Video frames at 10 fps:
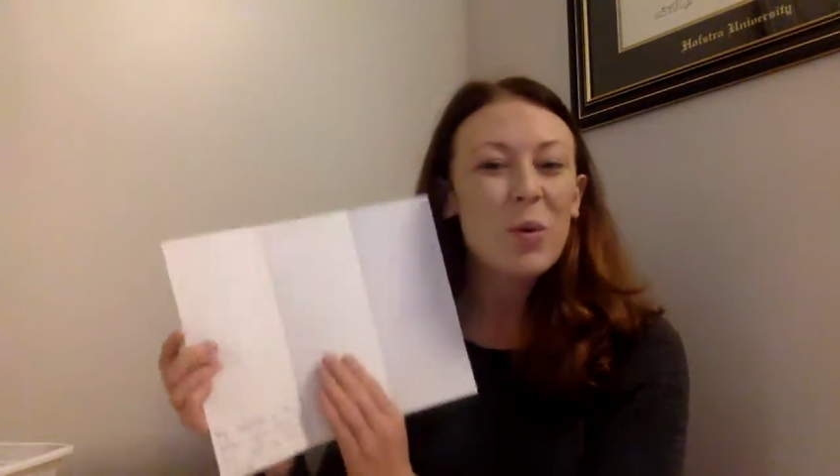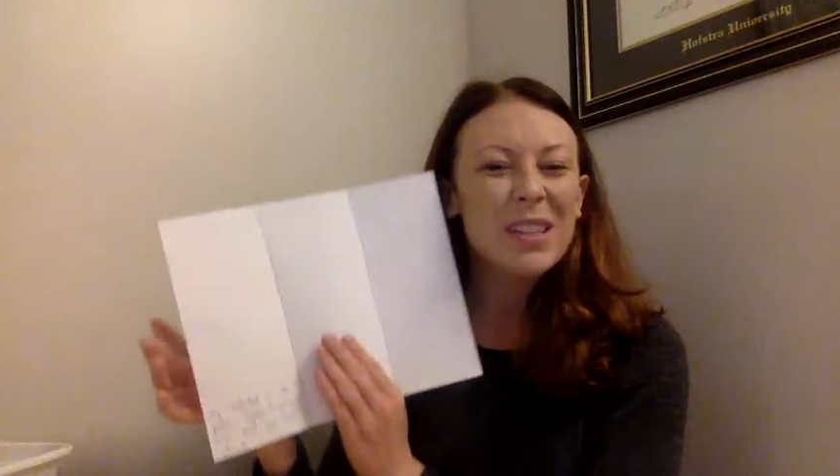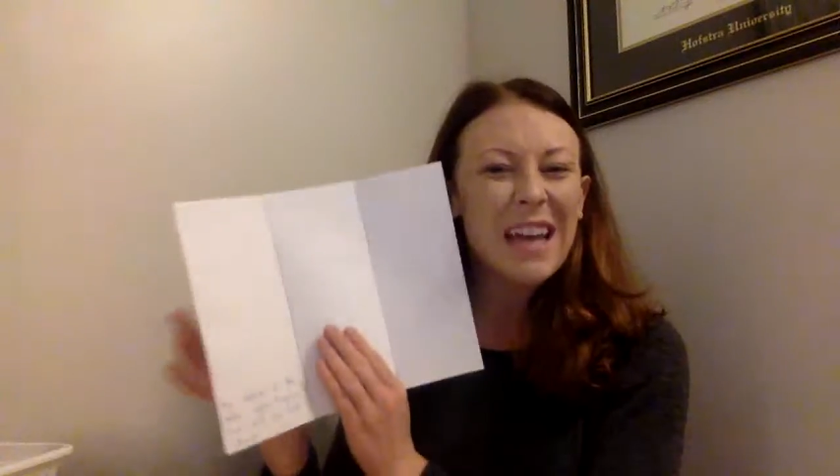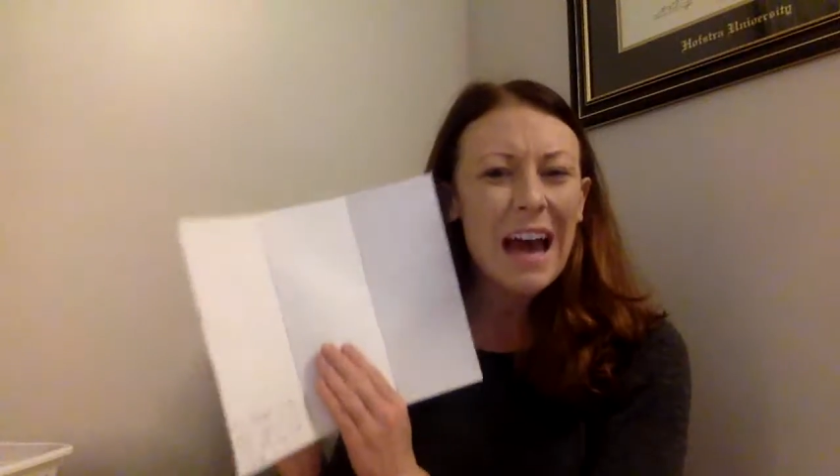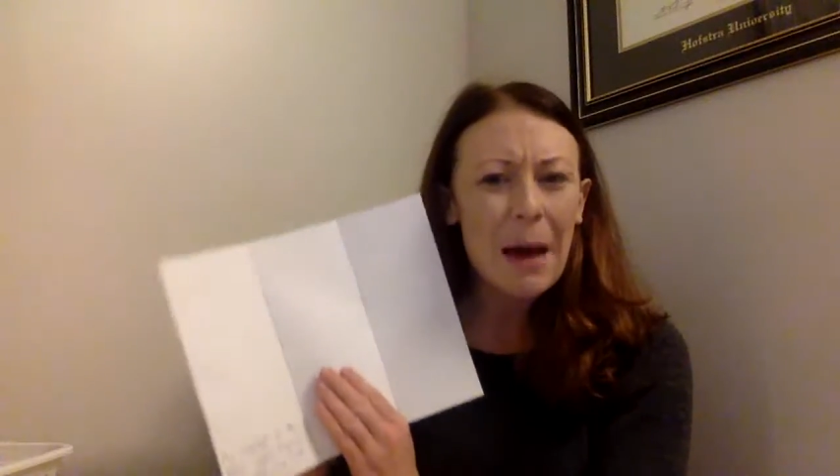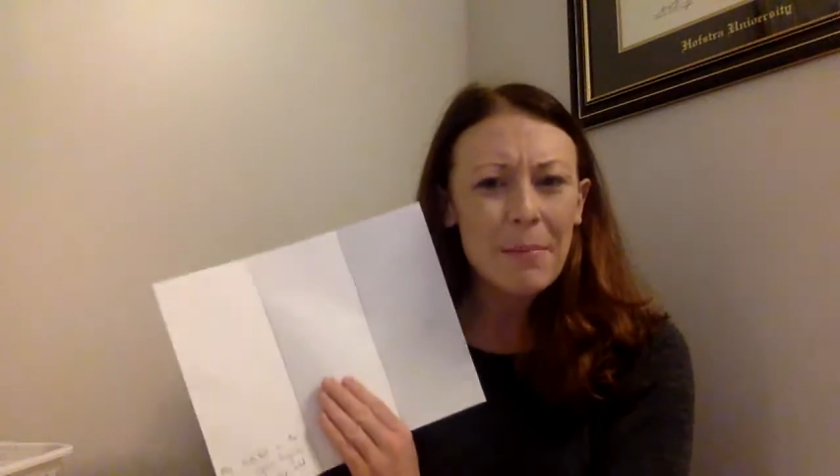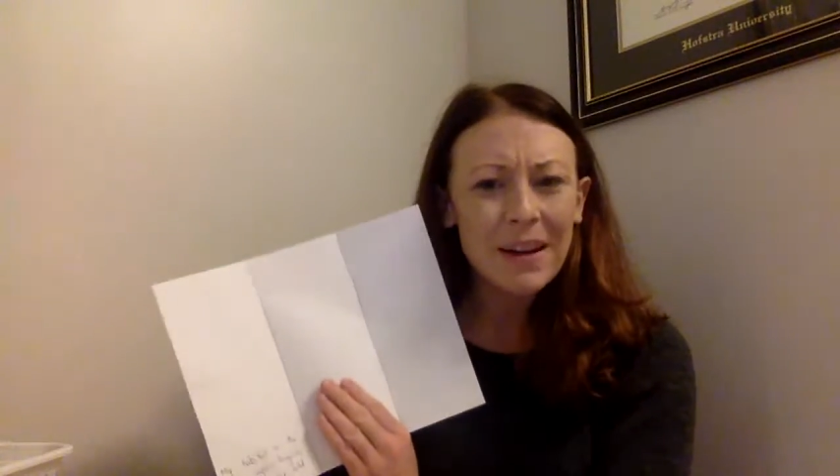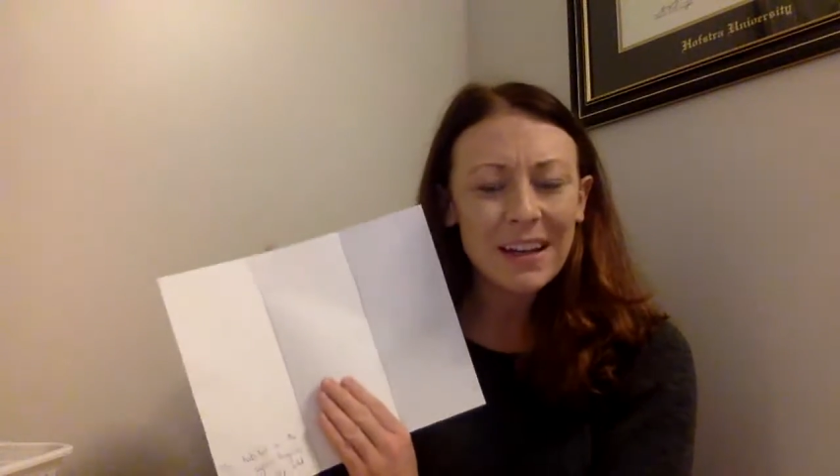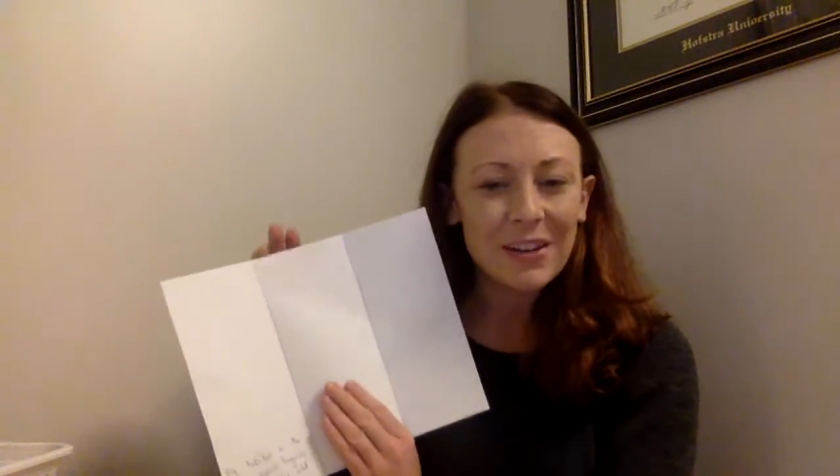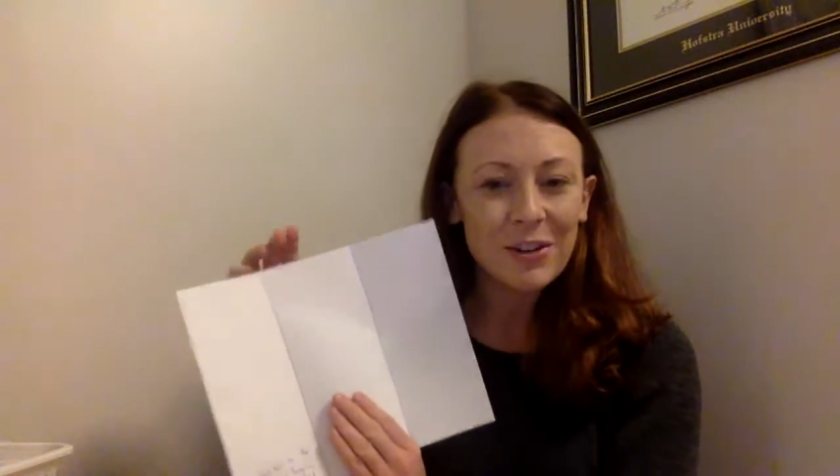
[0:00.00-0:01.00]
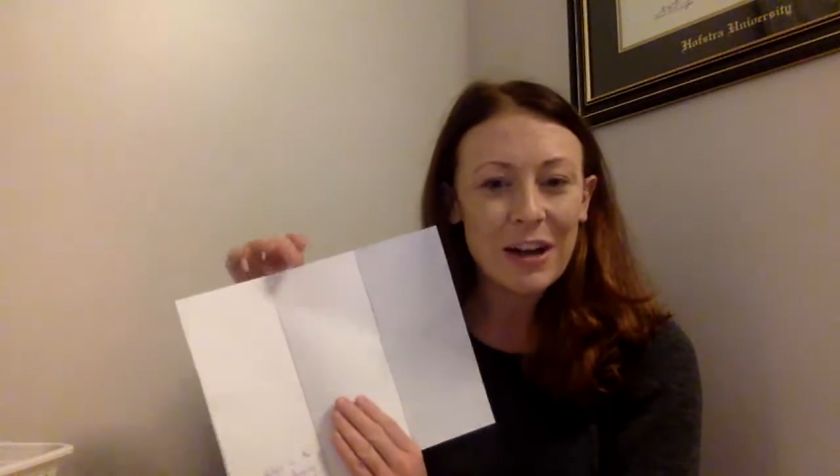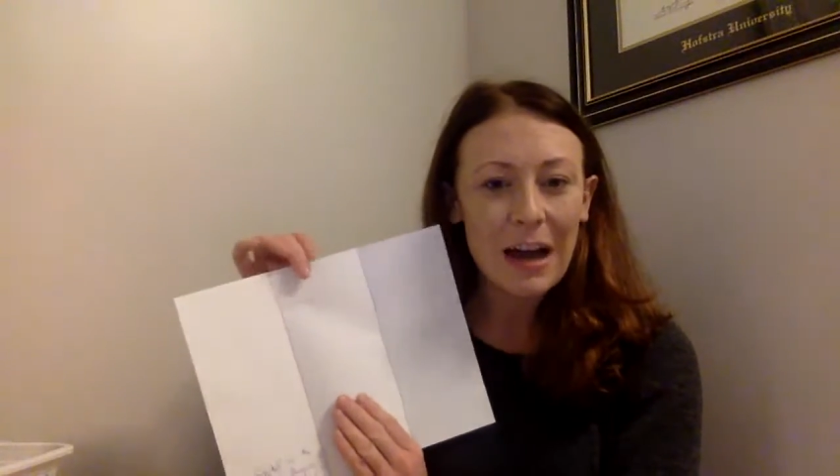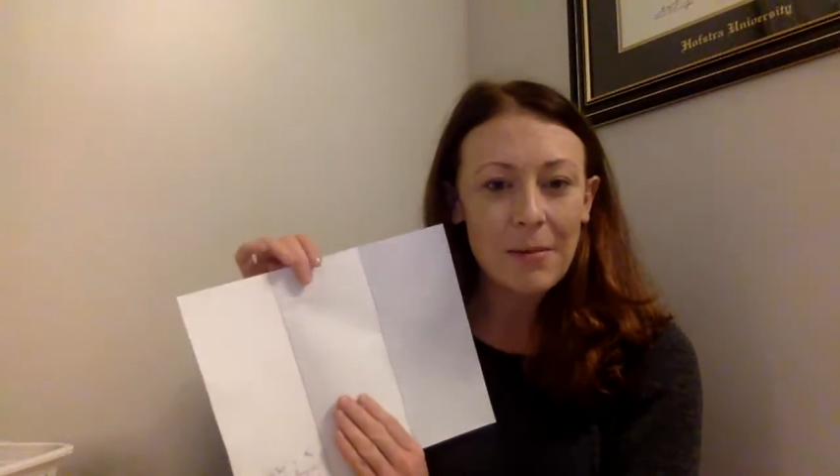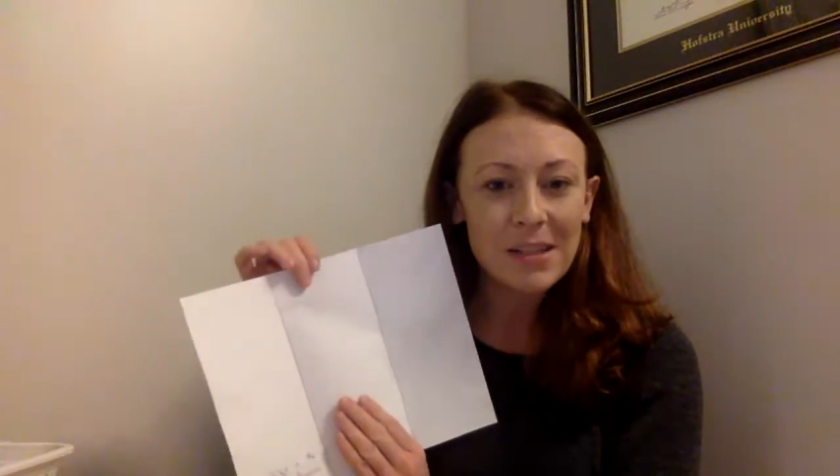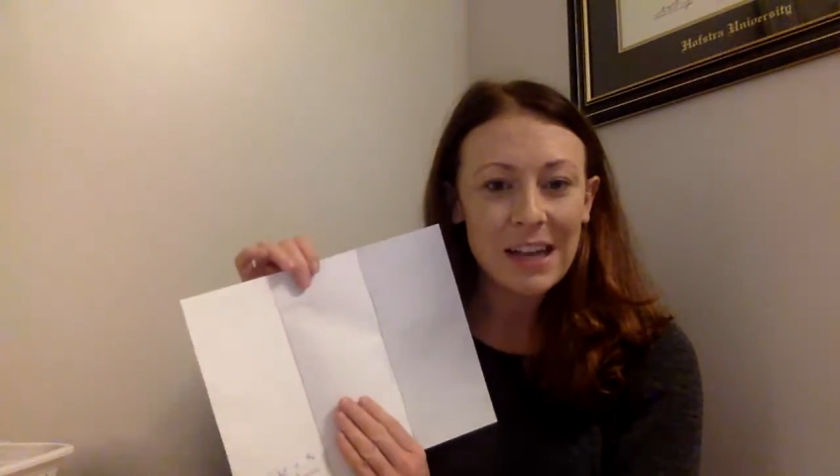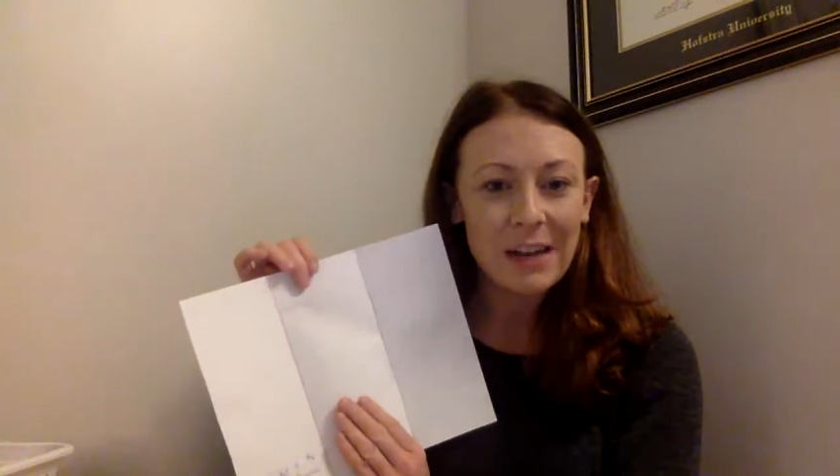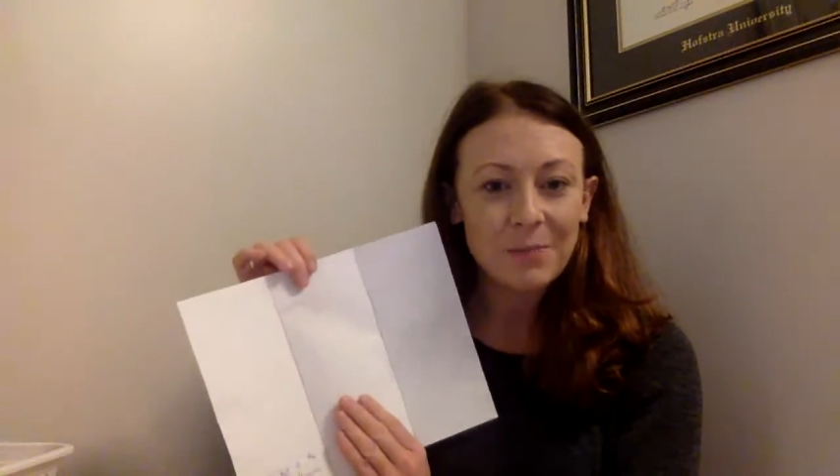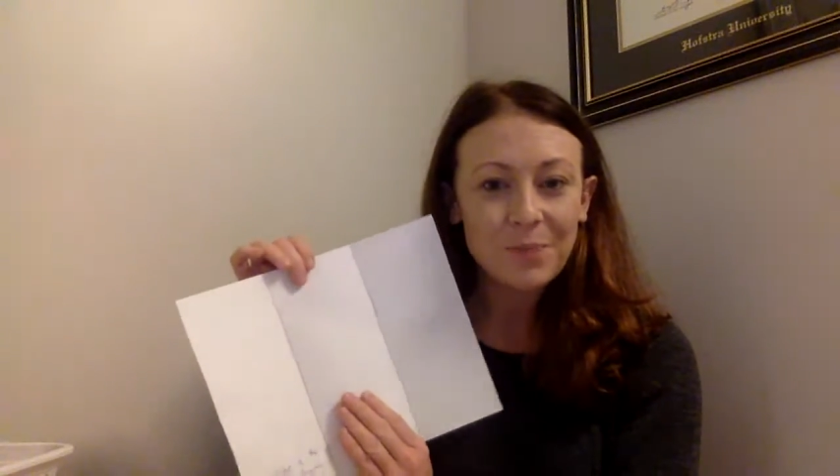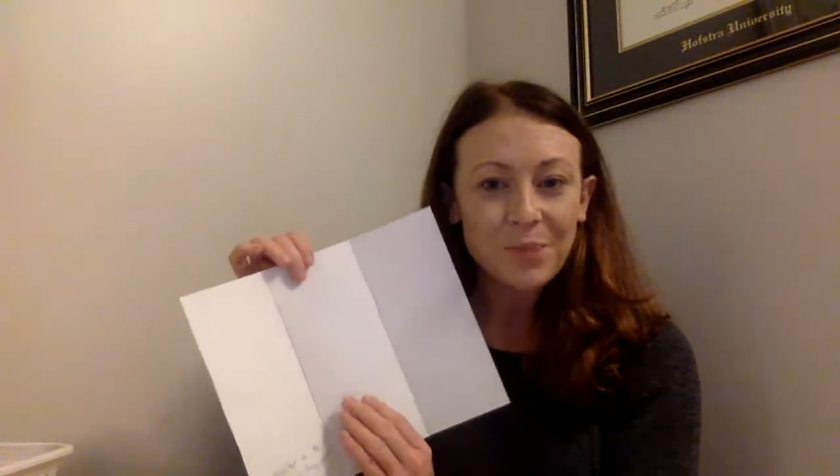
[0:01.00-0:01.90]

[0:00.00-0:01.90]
what's happening in your habitat.